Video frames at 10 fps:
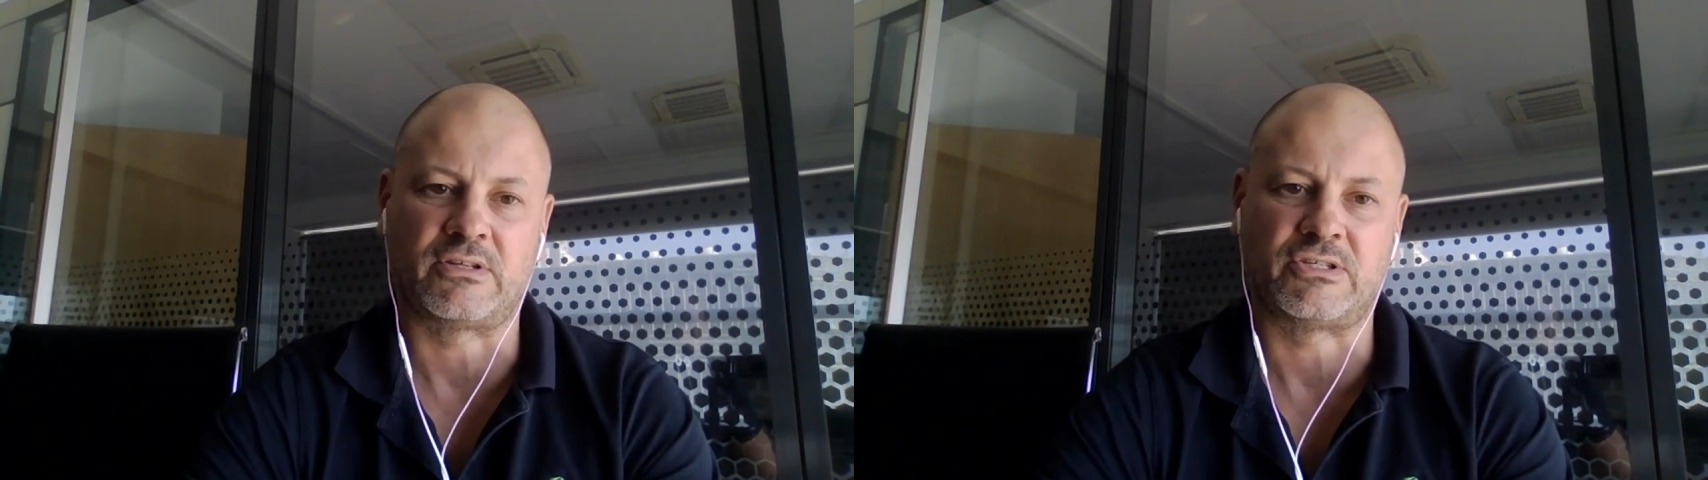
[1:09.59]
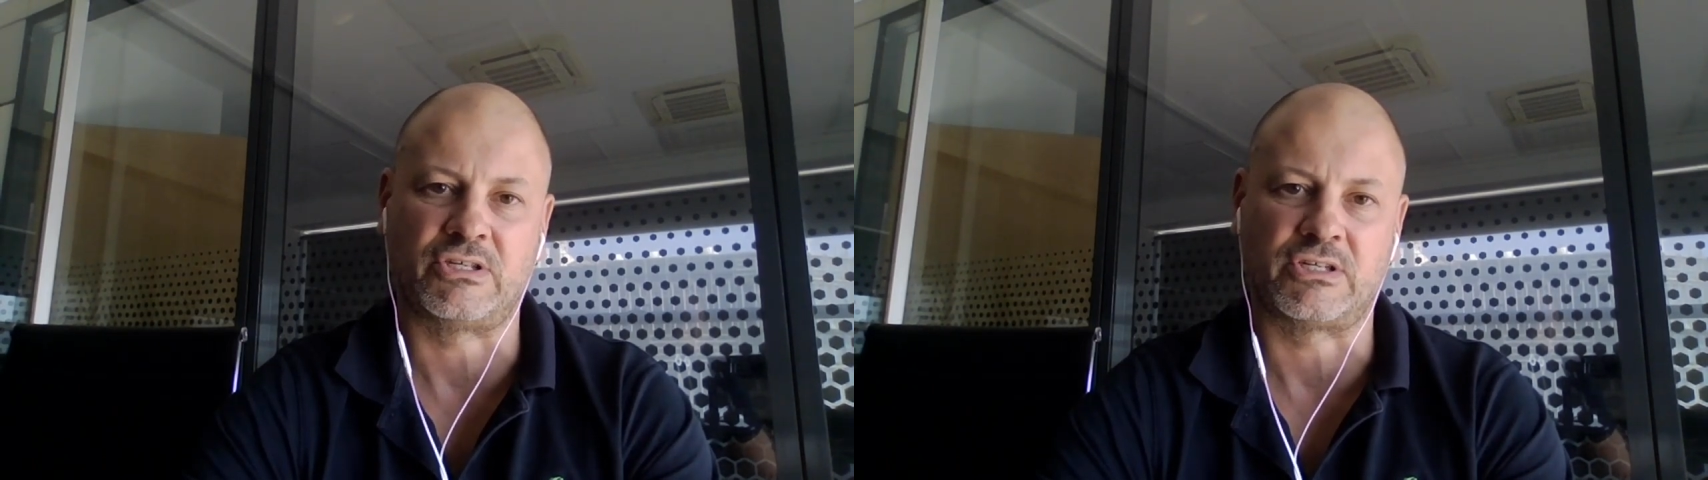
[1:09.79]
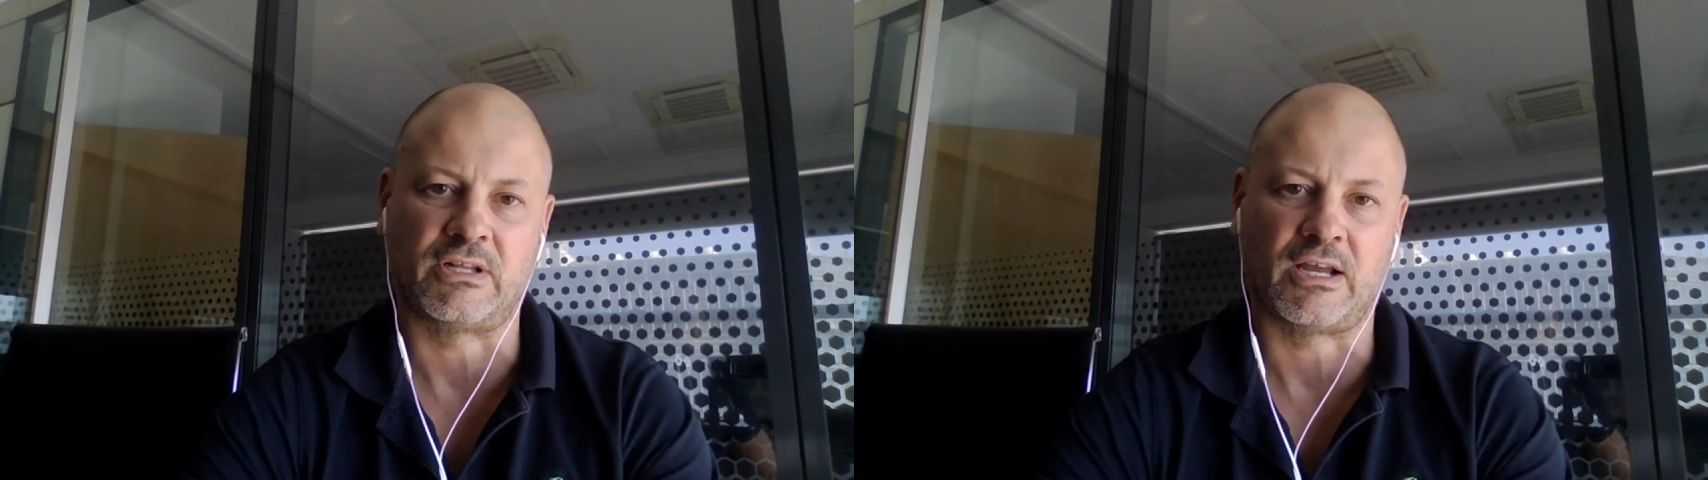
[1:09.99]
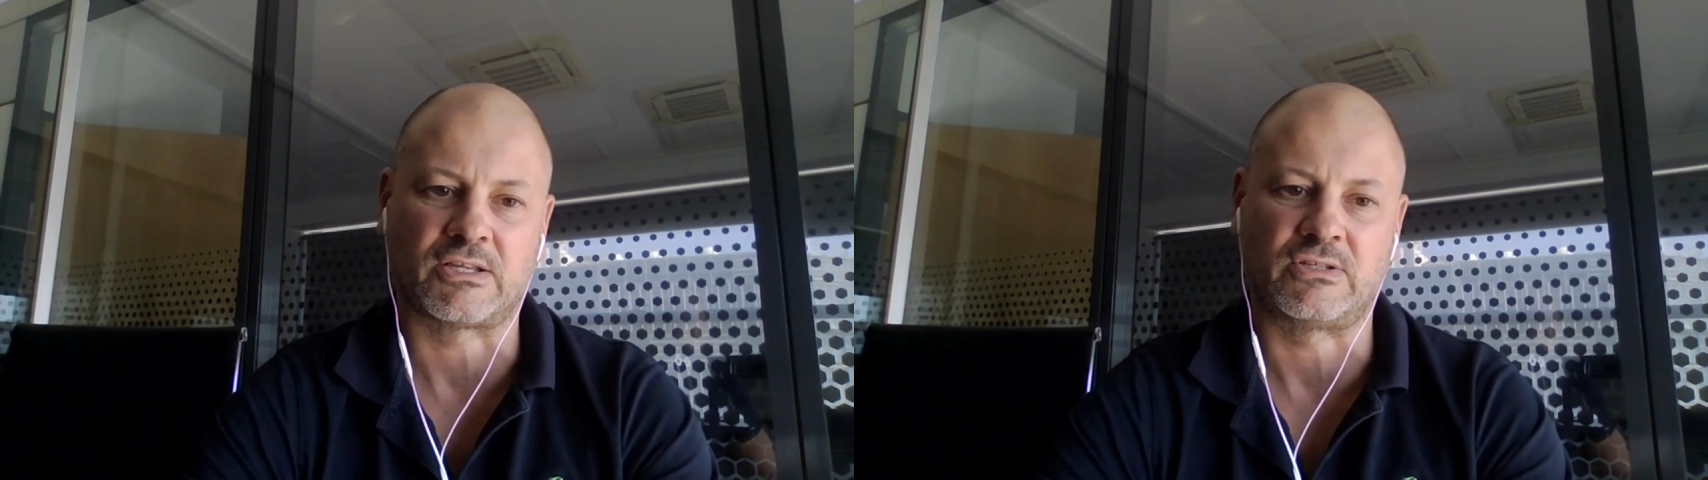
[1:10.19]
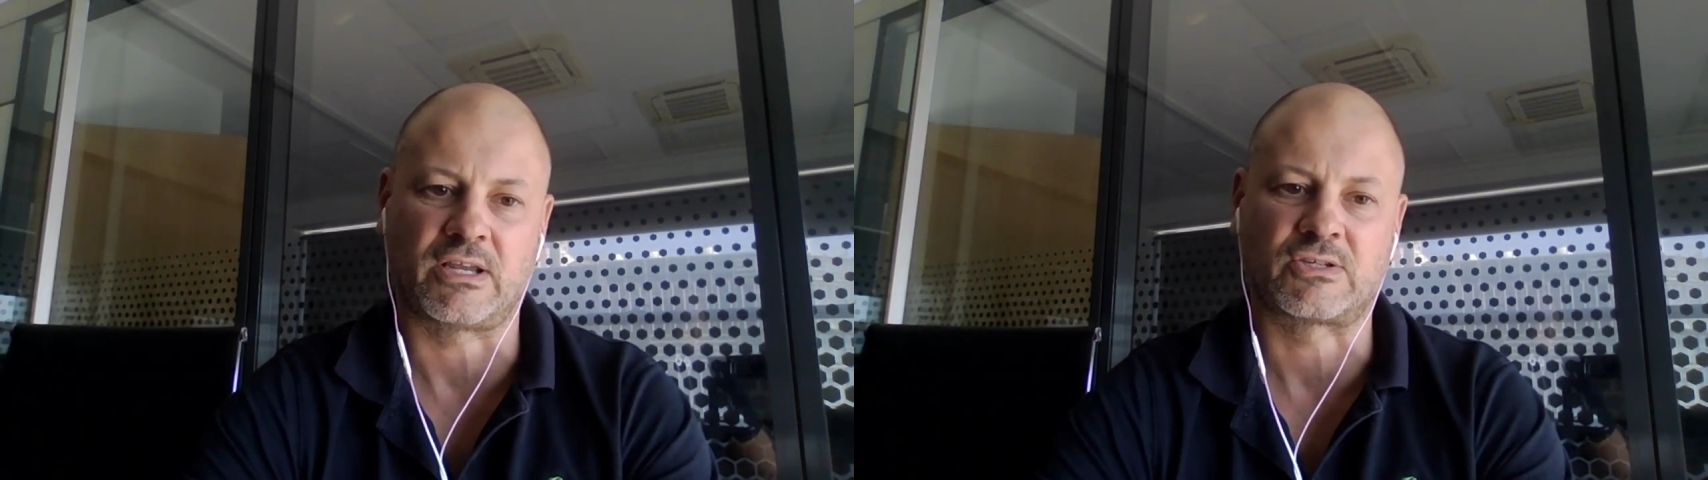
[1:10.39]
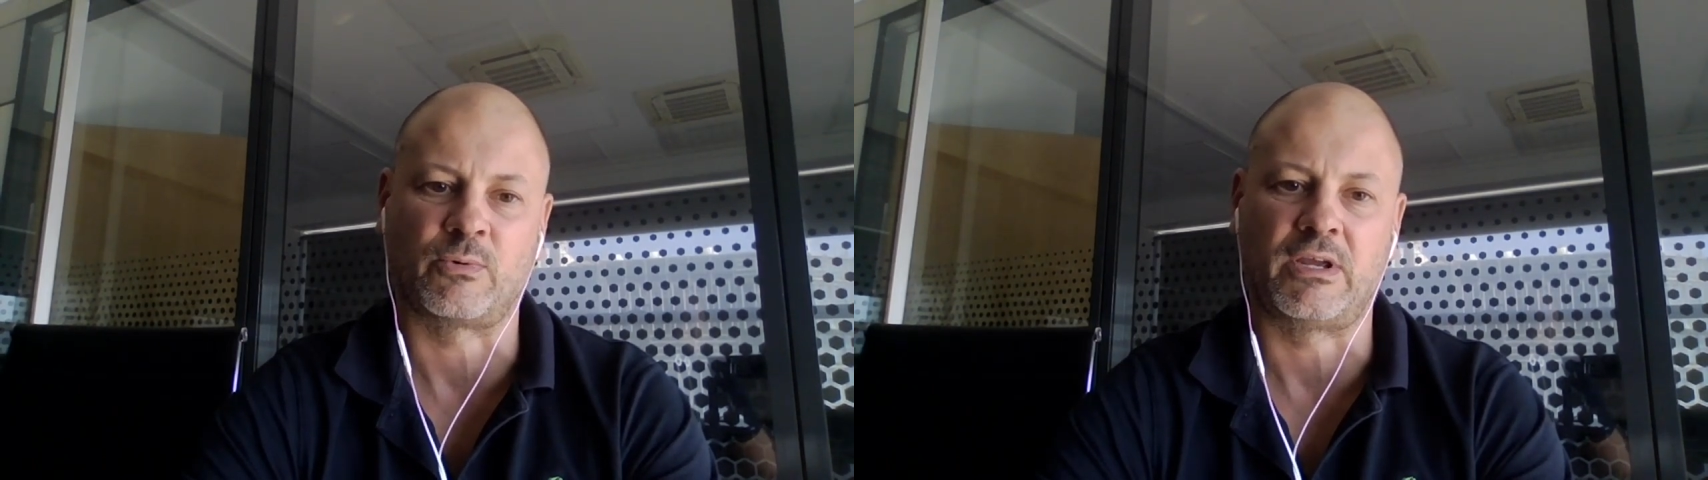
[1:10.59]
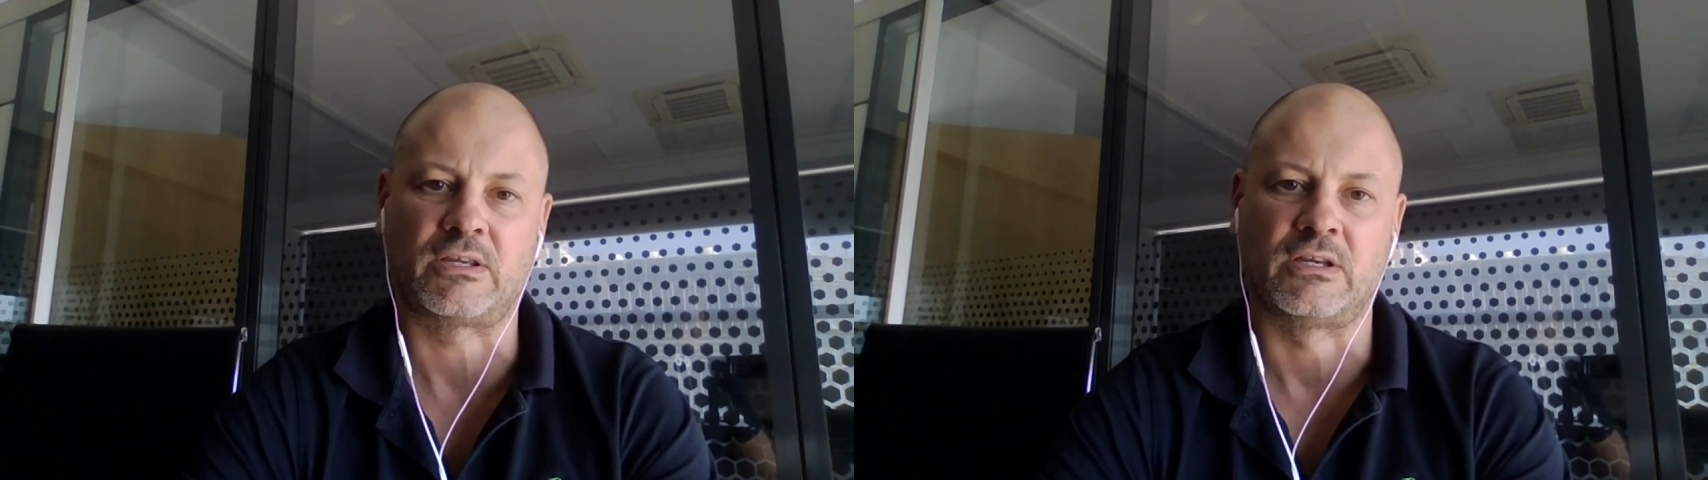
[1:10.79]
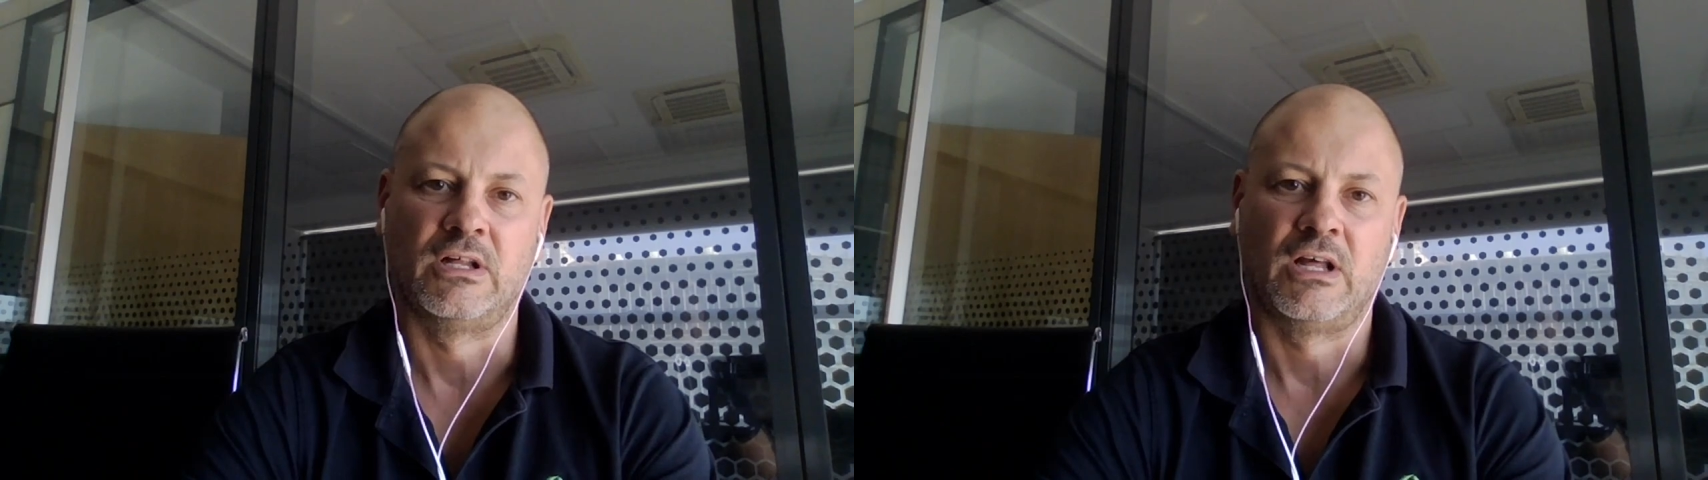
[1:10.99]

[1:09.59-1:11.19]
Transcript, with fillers: decision last next week.